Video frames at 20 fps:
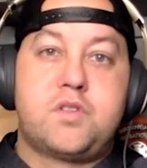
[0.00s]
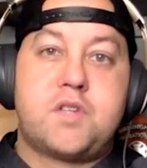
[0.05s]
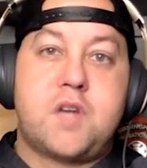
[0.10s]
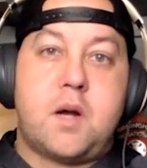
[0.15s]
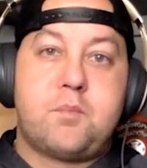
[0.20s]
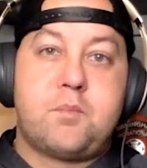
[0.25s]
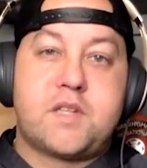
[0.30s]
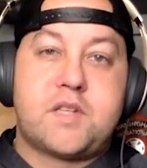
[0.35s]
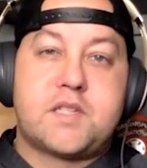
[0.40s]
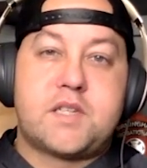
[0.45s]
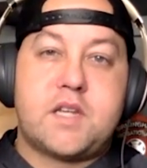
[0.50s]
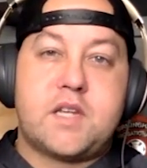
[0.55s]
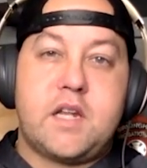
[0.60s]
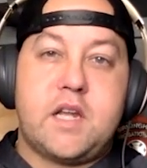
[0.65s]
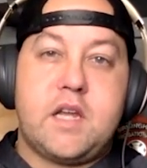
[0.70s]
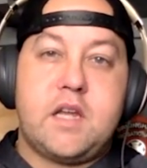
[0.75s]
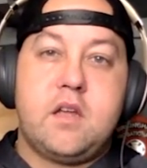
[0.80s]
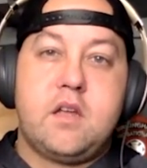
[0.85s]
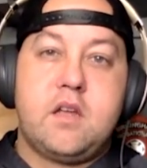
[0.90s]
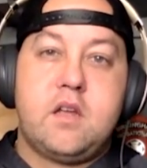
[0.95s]
dump the
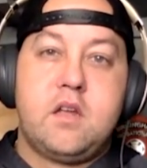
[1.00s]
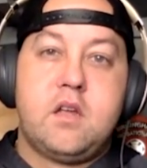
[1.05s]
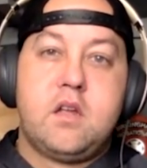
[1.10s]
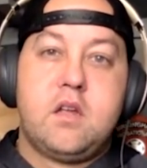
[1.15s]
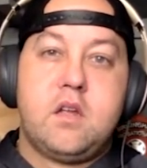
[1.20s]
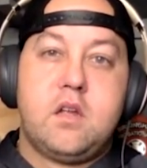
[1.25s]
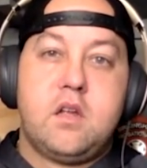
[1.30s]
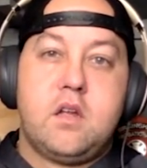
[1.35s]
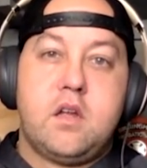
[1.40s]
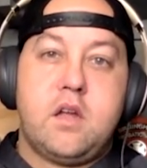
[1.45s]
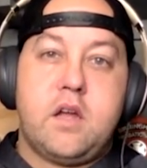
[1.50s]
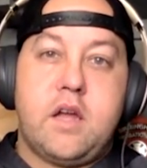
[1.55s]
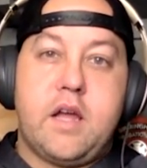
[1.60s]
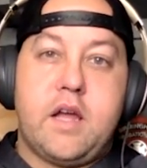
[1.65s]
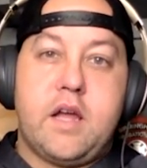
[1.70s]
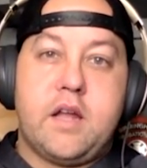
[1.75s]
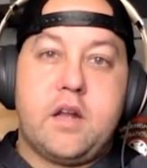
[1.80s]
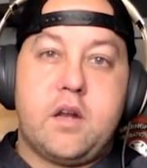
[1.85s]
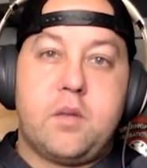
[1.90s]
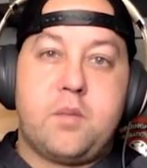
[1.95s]
city,
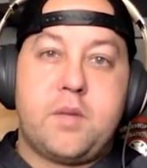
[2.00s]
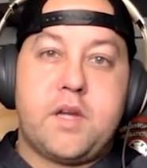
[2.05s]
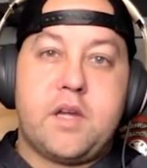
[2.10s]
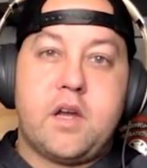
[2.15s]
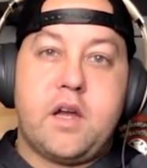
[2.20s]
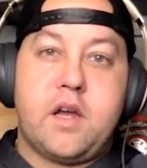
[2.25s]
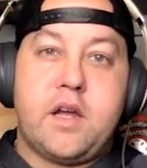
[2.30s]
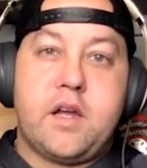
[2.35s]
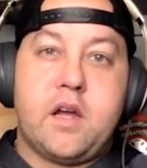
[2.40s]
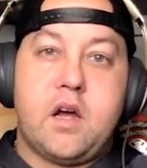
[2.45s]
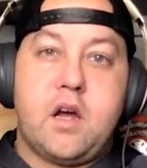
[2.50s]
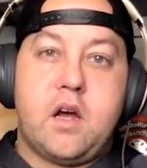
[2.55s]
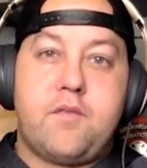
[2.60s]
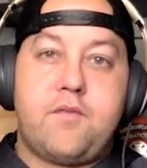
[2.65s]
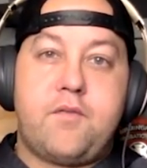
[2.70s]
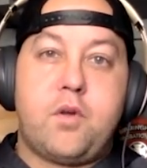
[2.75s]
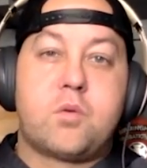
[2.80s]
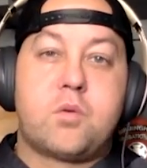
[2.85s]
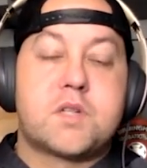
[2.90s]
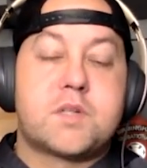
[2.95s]
and it'll be a
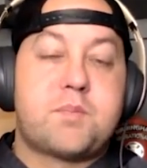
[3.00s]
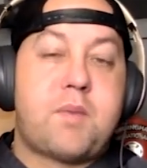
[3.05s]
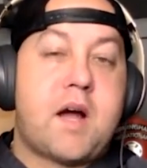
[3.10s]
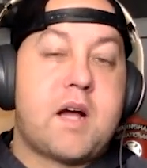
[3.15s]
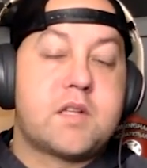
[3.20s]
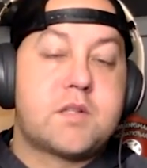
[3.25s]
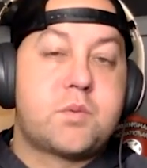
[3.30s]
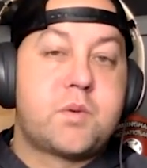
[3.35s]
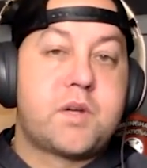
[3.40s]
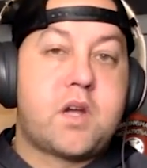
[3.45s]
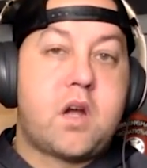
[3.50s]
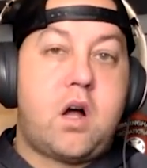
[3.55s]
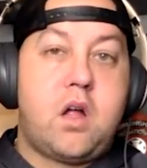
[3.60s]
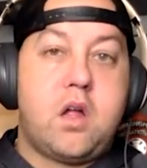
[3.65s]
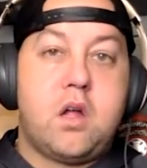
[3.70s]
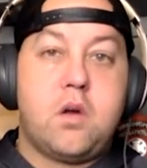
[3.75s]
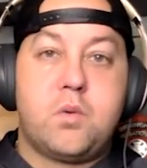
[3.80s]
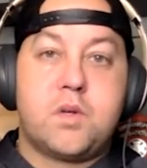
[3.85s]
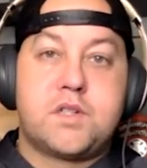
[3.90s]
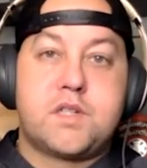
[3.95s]
full response, we
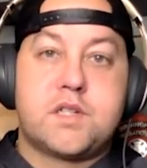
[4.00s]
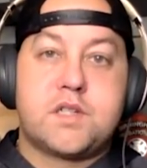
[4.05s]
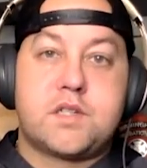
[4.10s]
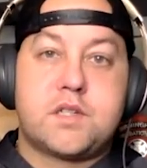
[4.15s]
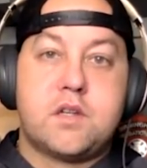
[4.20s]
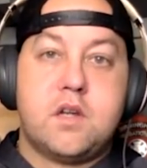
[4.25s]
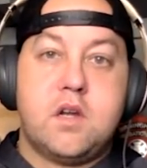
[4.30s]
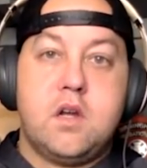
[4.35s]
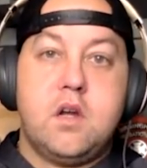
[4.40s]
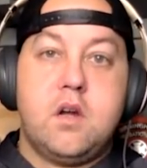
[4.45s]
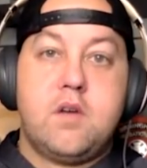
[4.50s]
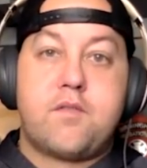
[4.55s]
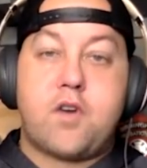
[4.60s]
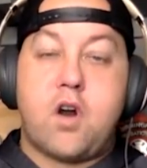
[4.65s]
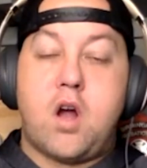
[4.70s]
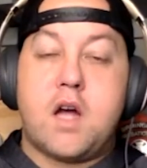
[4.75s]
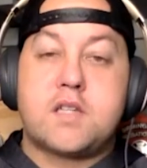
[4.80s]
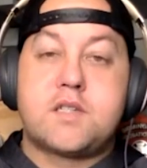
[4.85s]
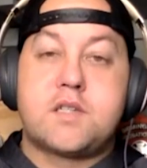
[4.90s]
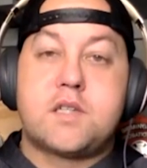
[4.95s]
call it, which is
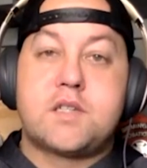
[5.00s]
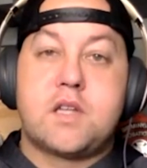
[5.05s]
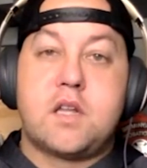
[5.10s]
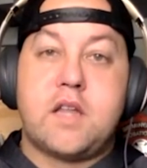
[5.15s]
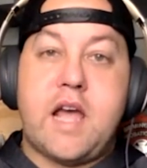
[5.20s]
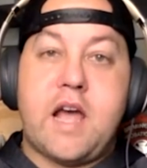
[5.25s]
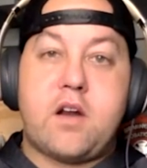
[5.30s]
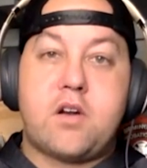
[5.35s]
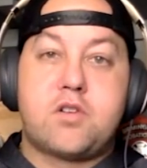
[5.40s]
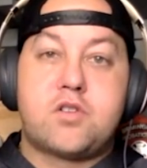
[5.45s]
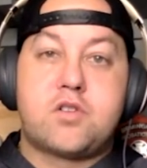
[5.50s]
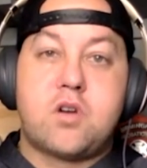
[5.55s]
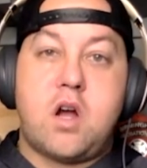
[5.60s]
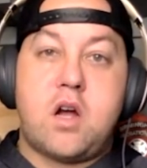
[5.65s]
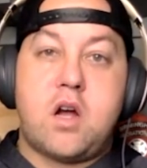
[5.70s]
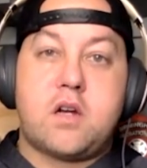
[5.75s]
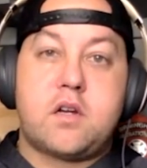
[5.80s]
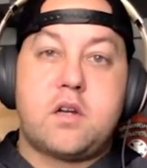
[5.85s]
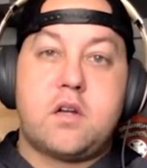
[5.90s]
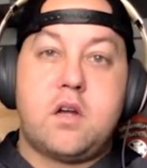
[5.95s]
for us is a ladder
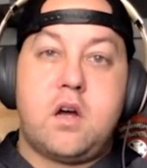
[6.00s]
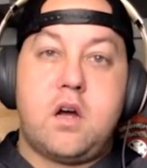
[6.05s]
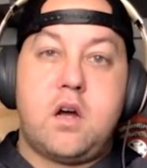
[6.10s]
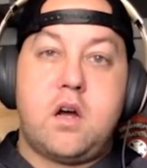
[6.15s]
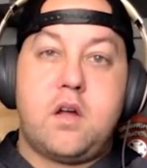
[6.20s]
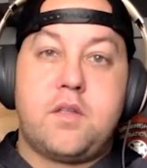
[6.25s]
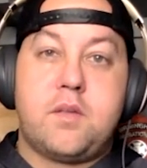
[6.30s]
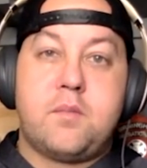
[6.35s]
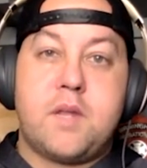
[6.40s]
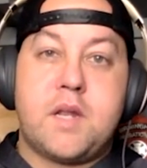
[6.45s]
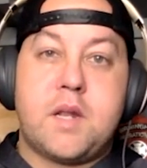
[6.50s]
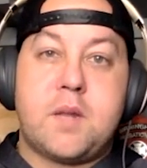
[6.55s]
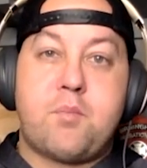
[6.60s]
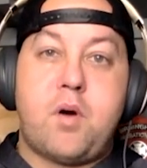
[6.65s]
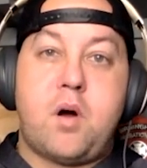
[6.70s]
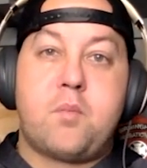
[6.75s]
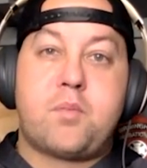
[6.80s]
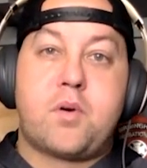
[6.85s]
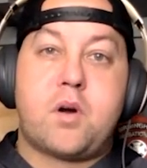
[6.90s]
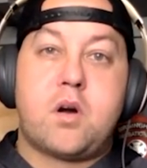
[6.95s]
truck, the mini
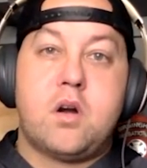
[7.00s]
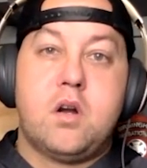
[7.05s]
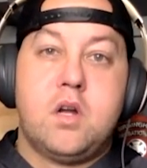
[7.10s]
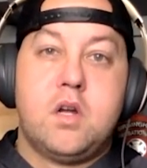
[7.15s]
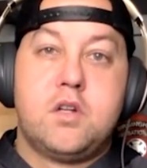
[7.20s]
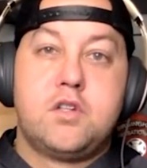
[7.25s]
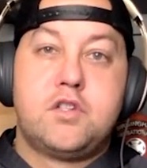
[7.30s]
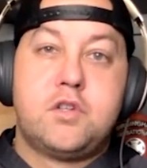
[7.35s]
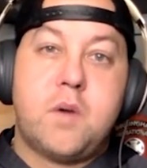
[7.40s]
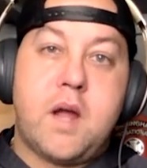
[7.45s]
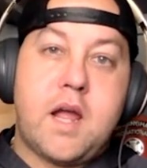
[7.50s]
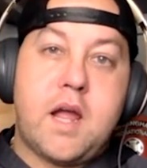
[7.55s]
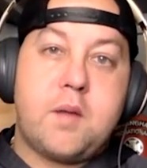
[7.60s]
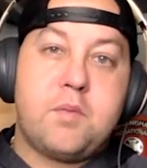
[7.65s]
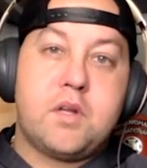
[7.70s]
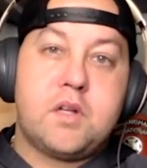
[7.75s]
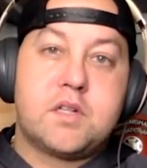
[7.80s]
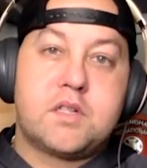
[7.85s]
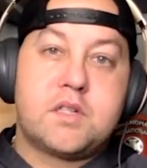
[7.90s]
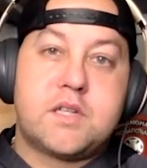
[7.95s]
pumper, 2
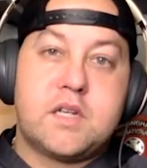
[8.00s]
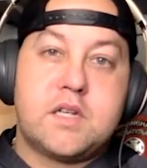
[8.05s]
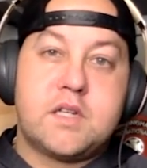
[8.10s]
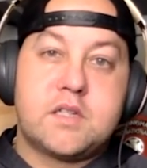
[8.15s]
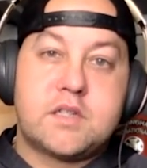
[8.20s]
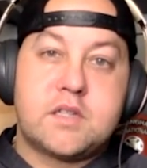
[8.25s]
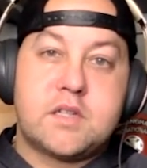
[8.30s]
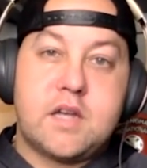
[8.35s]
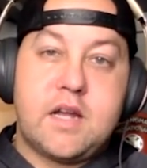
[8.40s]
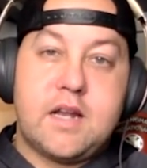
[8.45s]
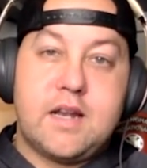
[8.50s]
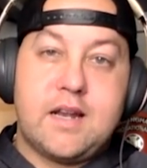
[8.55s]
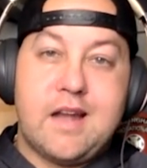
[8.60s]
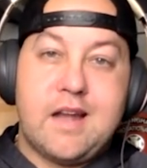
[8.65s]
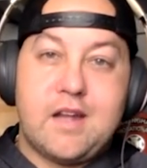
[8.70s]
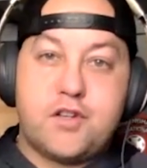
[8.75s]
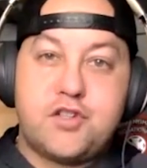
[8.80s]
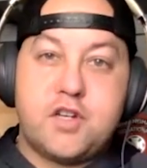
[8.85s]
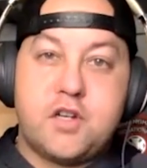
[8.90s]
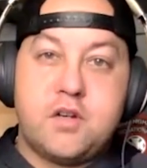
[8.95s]
ambulances, and an
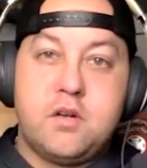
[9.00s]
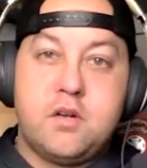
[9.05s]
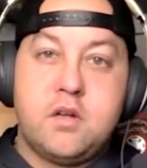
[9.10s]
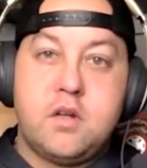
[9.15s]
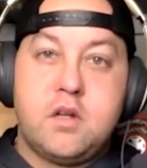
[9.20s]
engine.